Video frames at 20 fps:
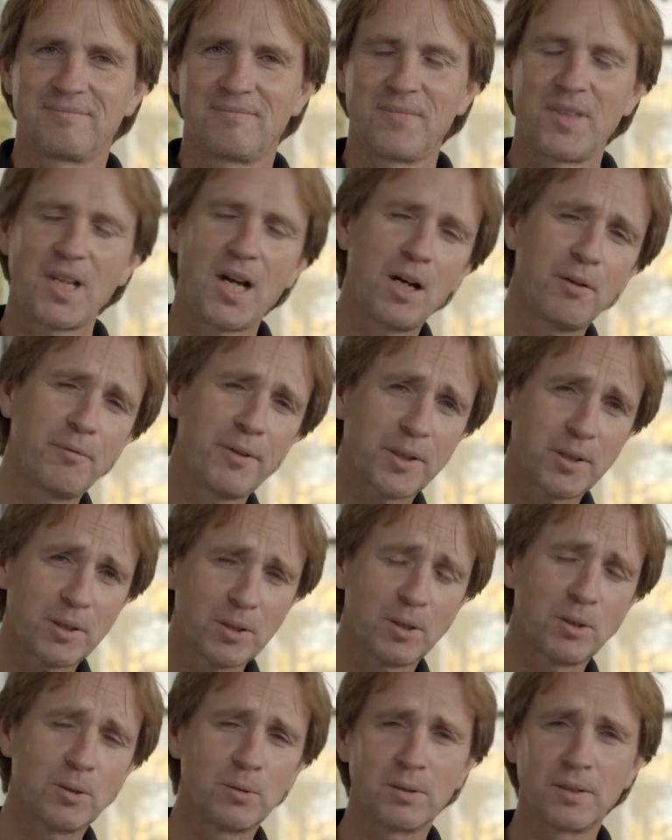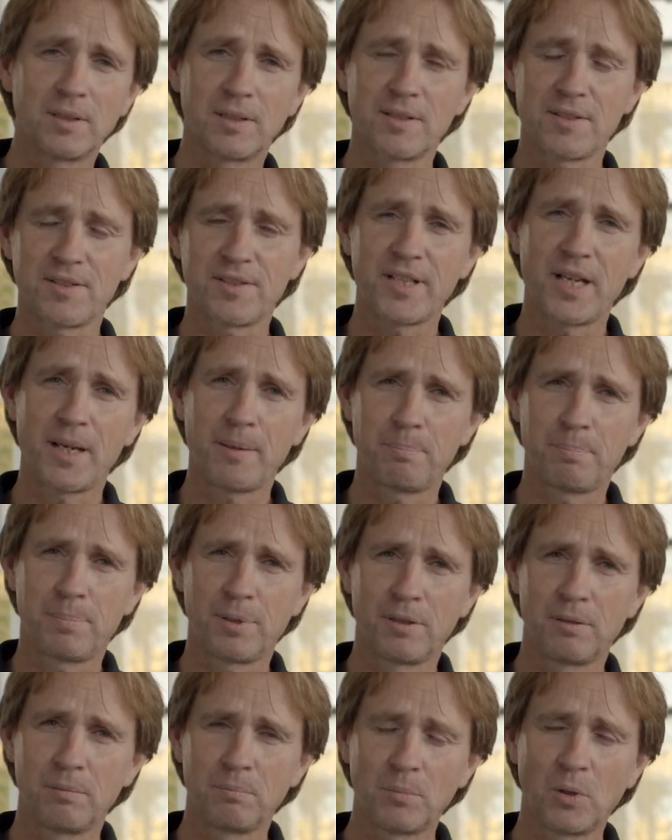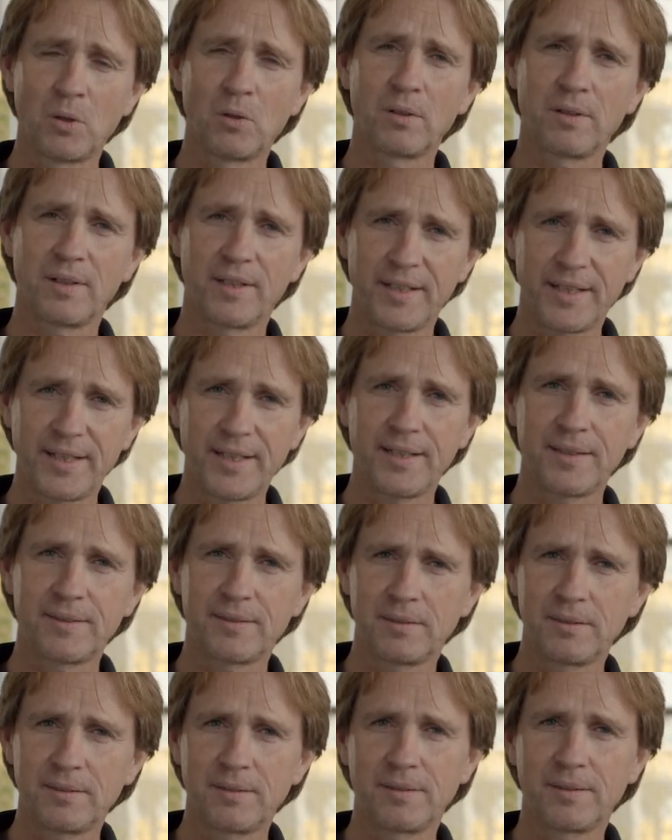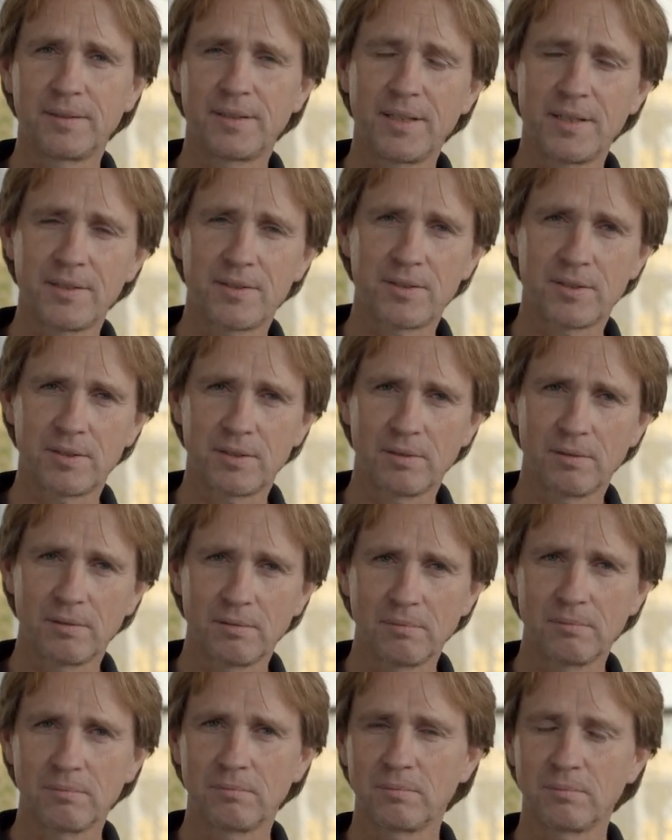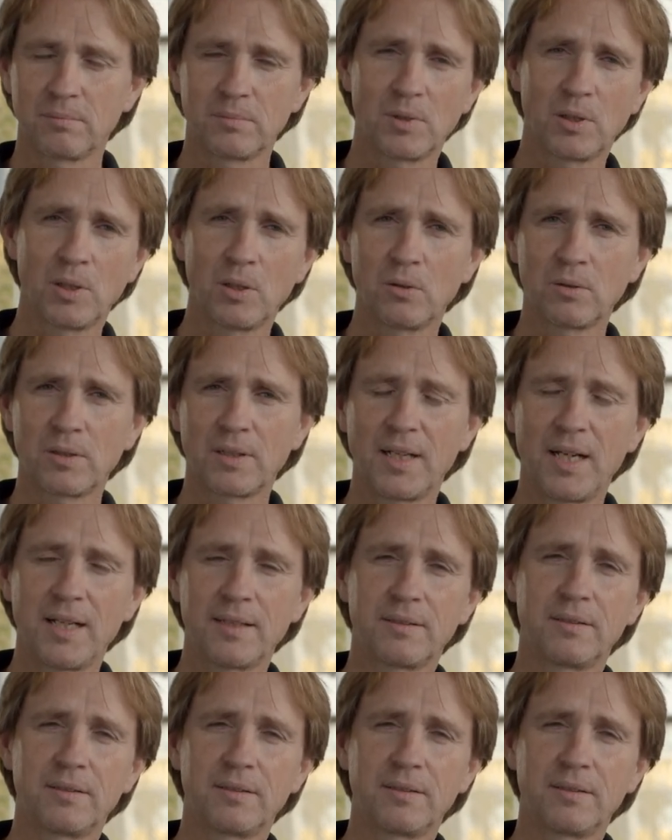Now we go a step more ahead and this look at